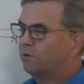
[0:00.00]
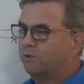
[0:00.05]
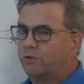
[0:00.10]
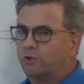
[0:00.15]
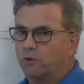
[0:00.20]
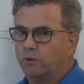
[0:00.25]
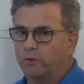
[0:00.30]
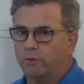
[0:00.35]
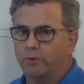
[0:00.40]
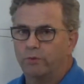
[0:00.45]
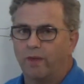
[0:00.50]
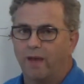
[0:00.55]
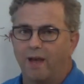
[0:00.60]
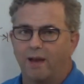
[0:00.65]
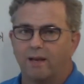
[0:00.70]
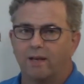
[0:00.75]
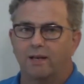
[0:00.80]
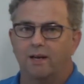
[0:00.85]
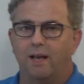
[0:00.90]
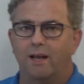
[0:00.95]
to
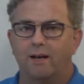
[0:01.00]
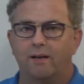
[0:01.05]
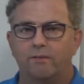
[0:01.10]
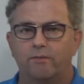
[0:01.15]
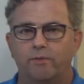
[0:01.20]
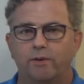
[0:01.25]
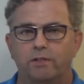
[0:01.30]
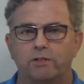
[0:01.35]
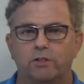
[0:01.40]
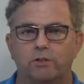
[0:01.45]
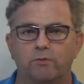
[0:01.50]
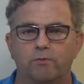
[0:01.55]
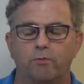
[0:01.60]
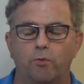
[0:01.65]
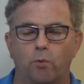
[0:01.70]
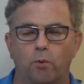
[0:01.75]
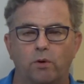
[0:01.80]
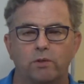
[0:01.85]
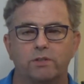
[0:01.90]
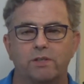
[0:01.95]
that kinetic friction
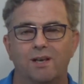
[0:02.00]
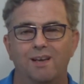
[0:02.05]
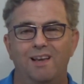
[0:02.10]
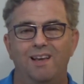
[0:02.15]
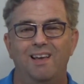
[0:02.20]
force.